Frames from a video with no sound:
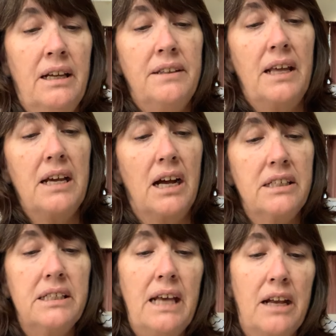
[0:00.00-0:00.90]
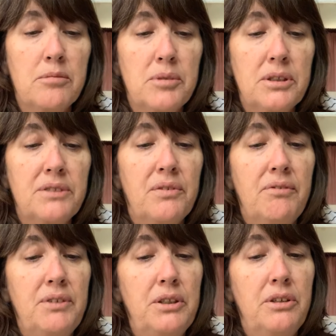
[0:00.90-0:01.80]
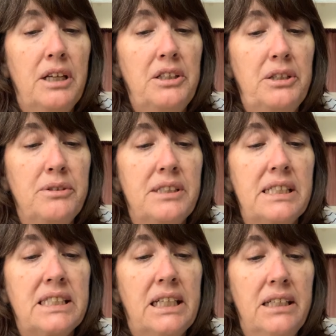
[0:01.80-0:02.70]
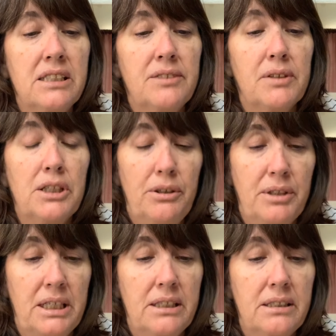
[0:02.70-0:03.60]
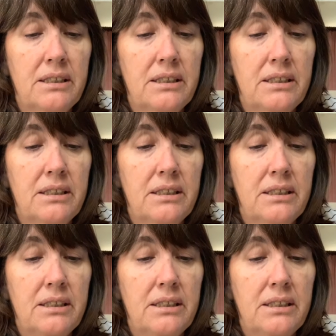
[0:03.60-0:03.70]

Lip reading: They hunted animals for food and used the skins for clothing.